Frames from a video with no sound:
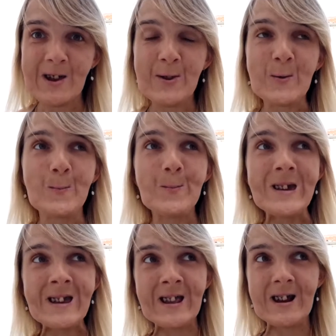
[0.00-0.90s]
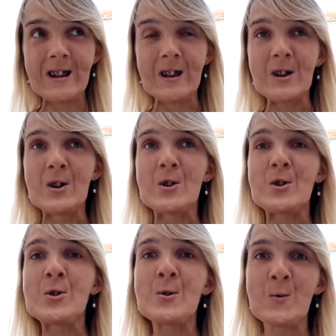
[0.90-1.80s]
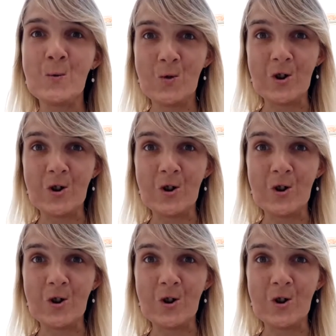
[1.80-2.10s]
So basically, through